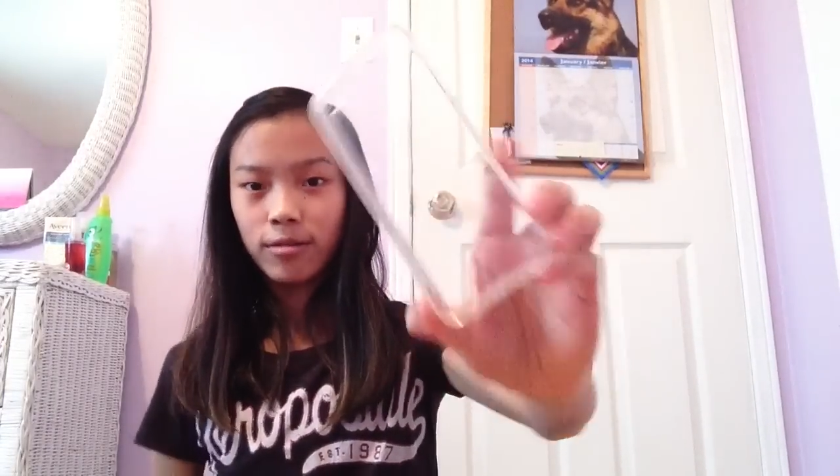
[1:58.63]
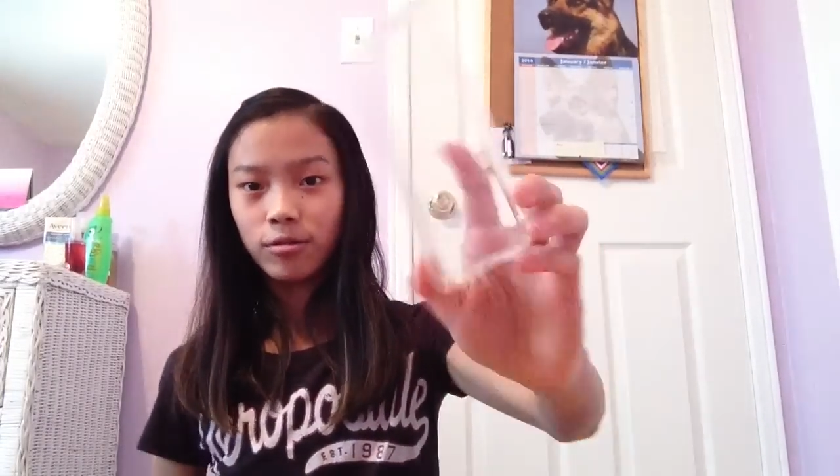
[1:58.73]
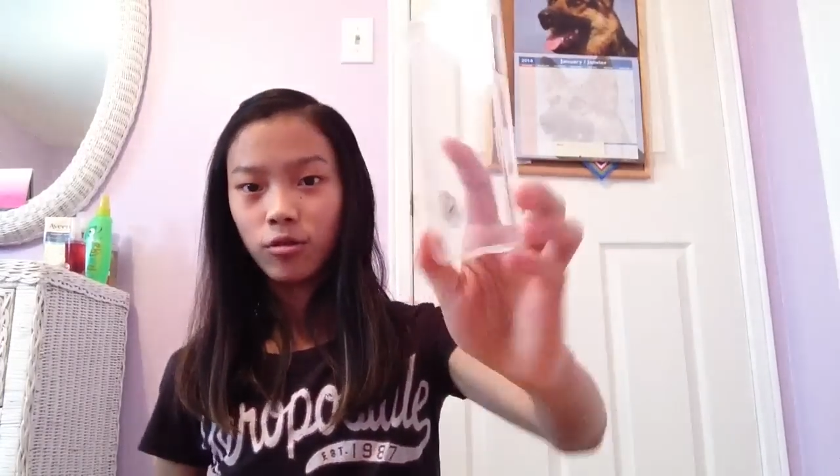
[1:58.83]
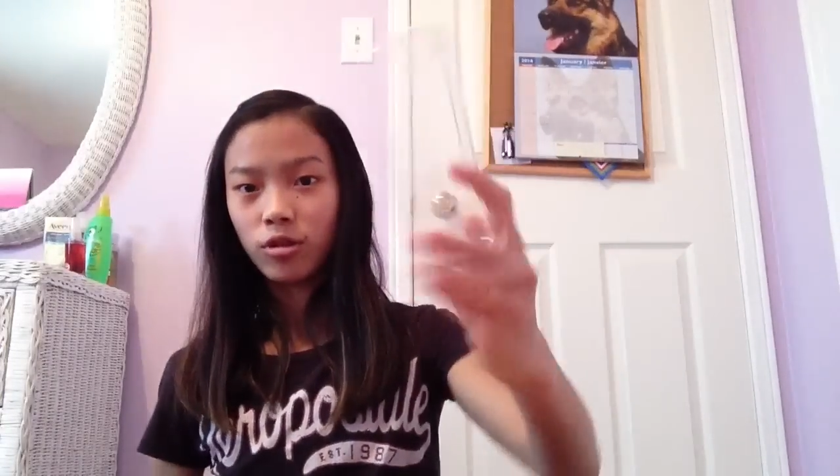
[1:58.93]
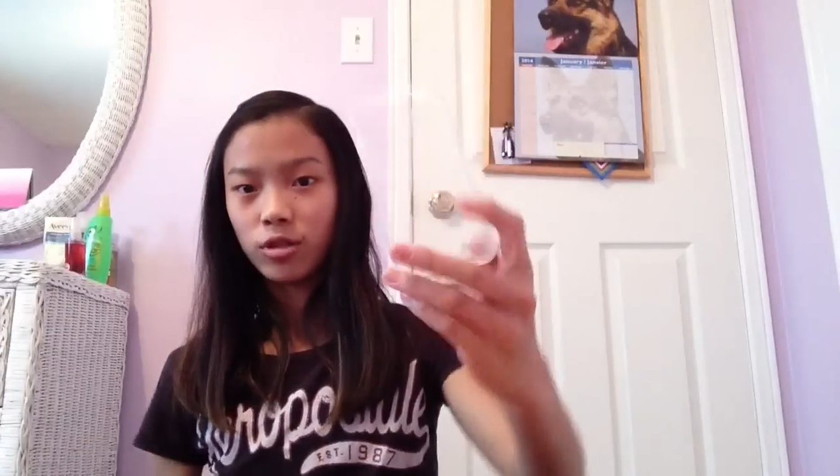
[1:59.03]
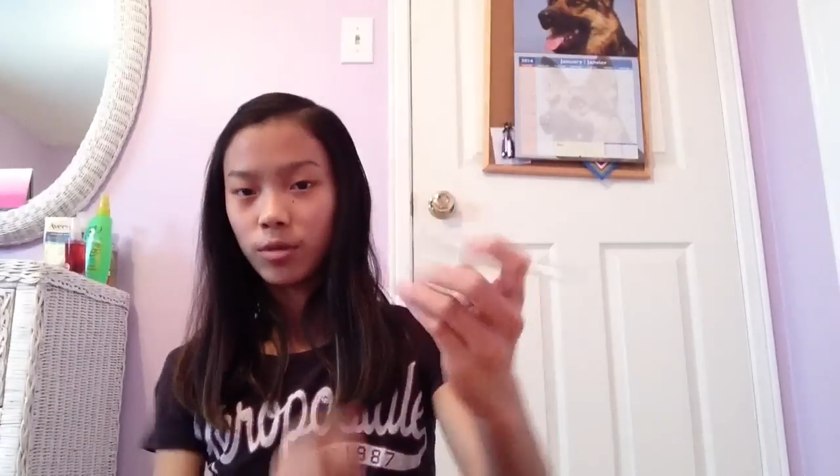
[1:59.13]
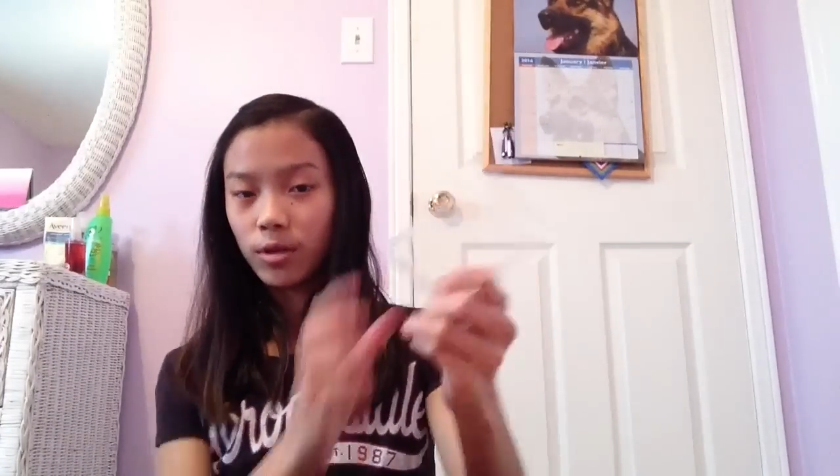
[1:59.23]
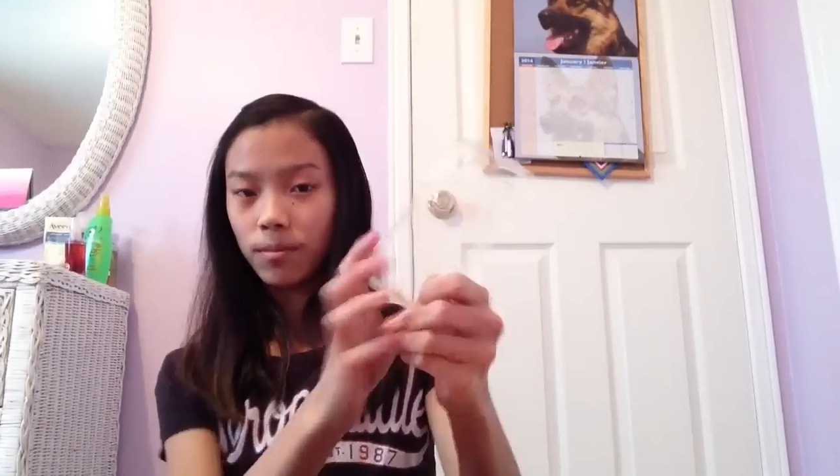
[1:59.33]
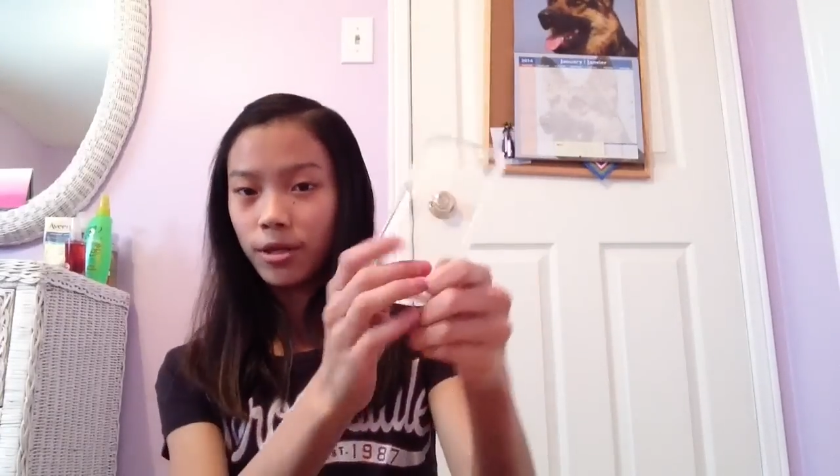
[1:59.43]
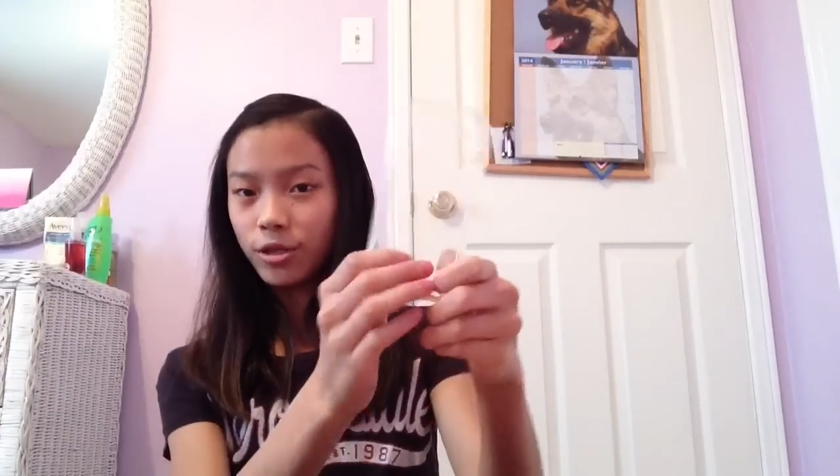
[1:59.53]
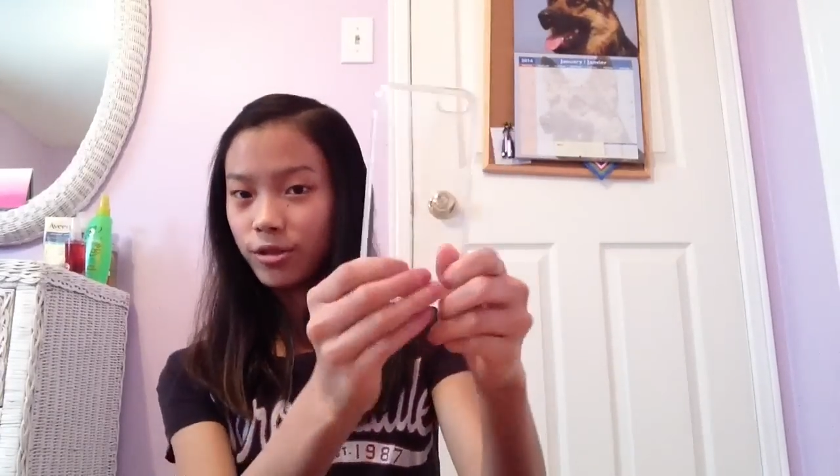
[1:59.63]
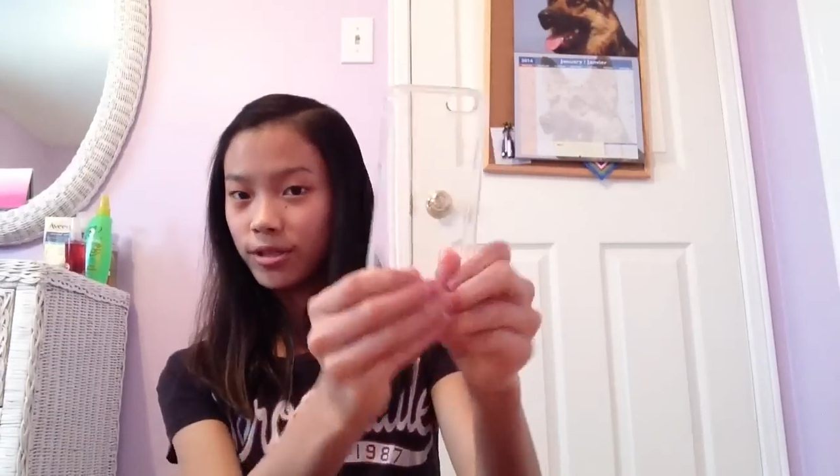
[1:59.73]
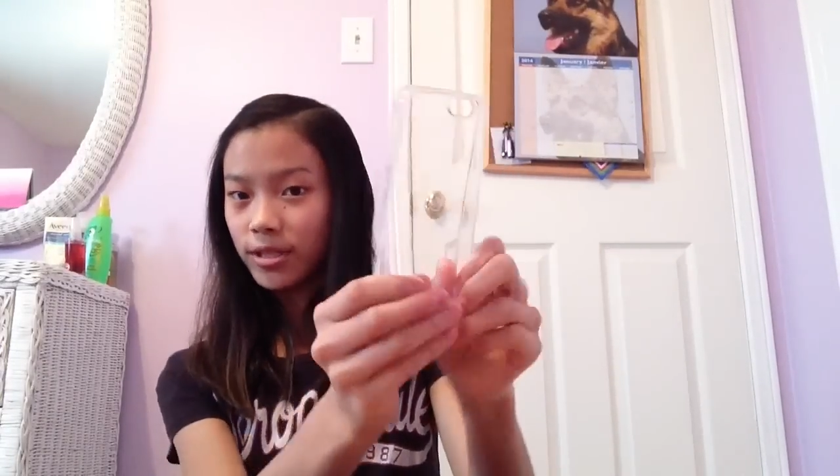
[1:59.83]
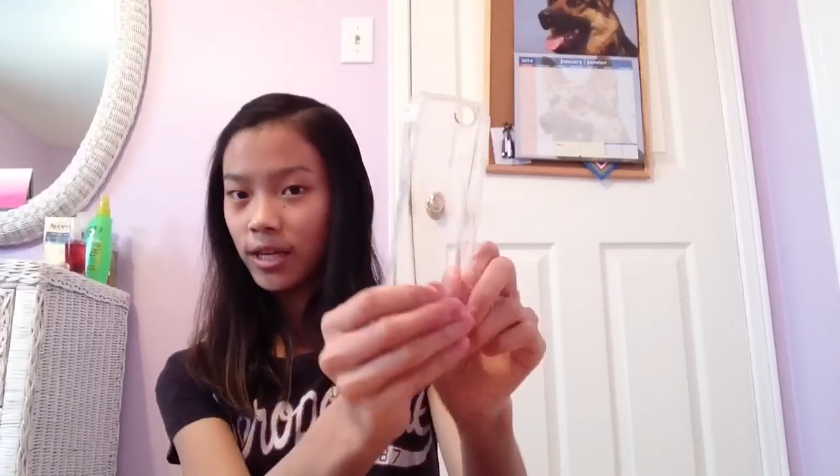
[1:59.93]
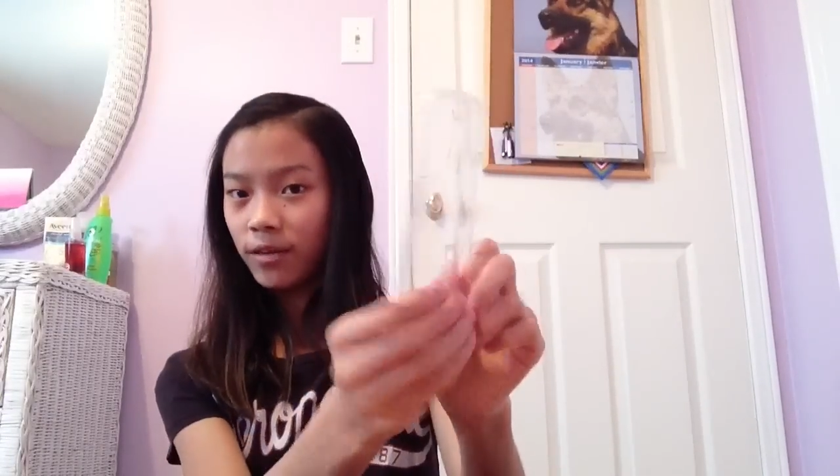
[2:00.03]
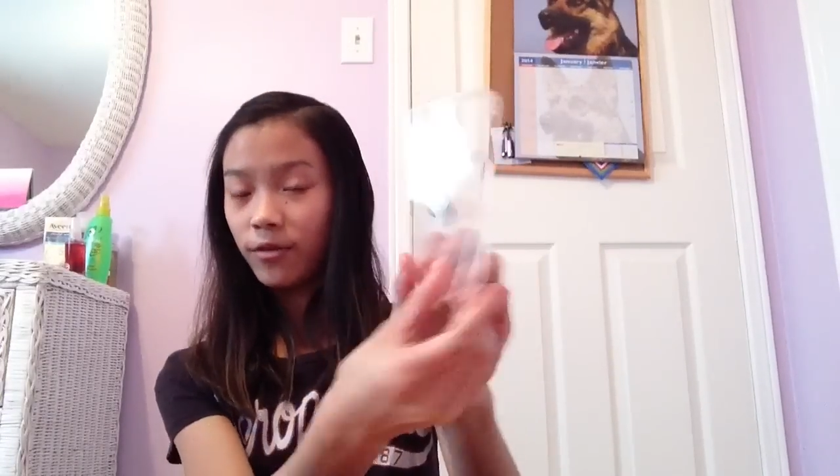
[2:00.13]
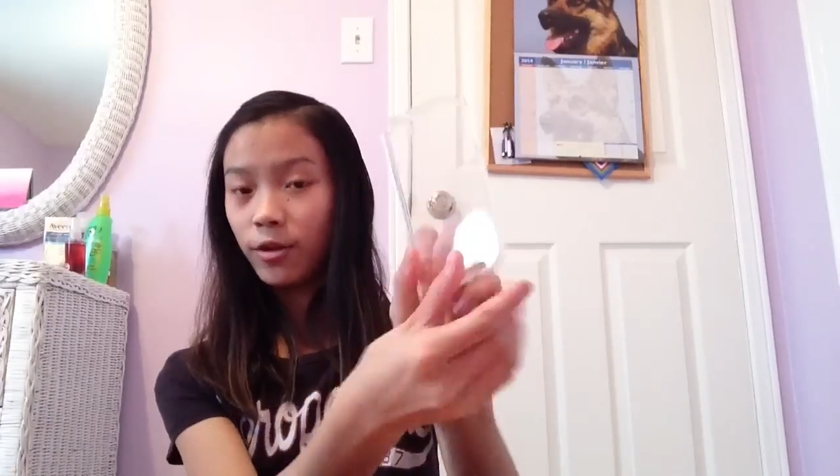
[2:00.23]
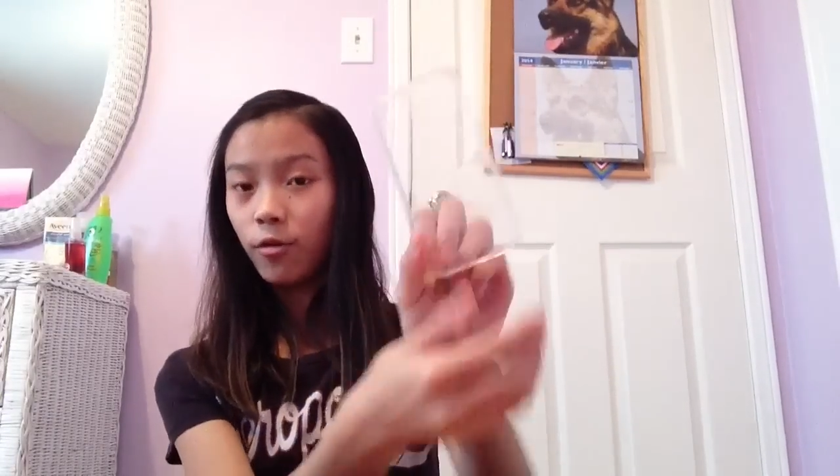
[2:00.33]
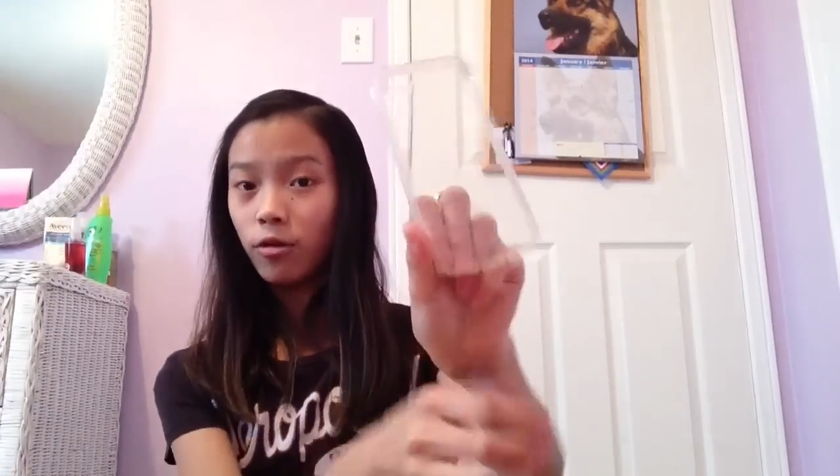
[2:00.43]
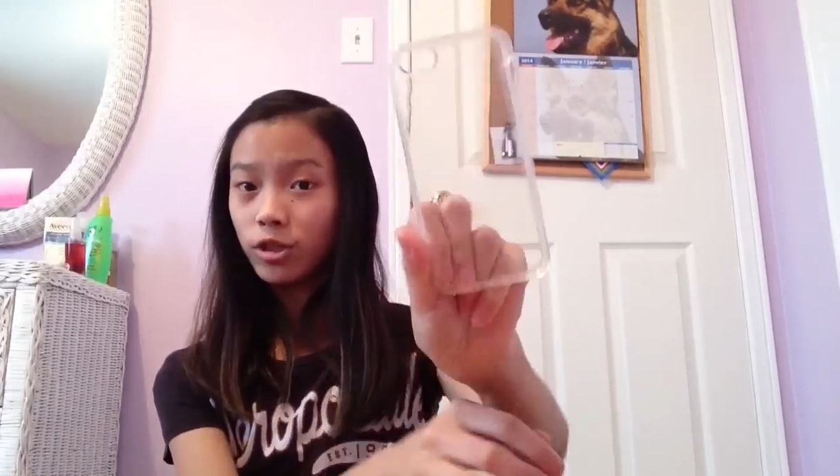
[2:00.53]
I was going to put a picture inside of it
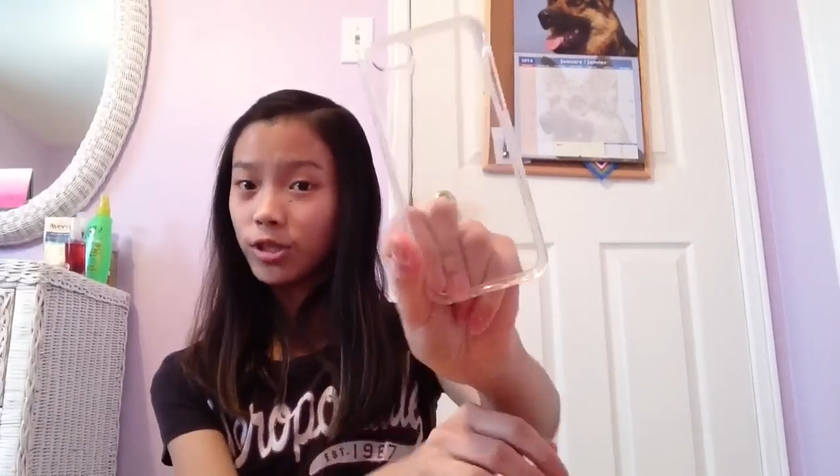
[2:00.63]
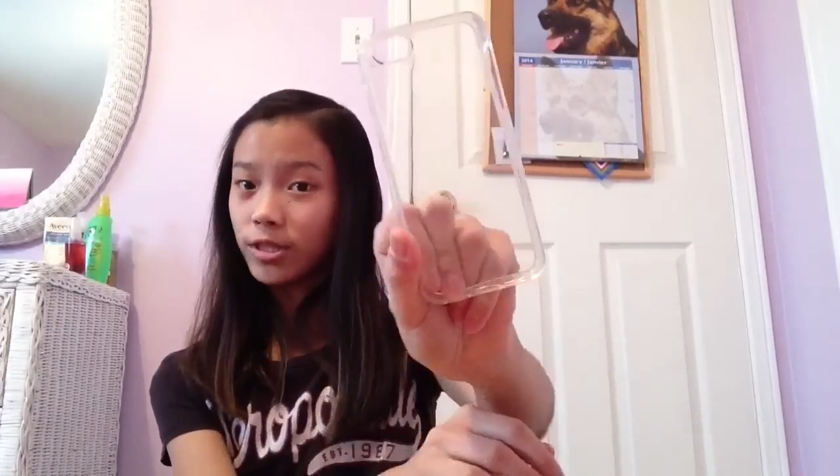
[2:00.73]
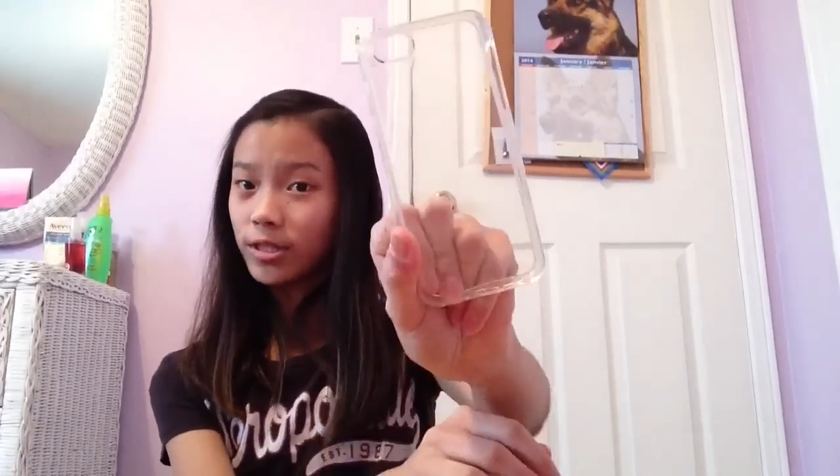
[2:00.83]
or just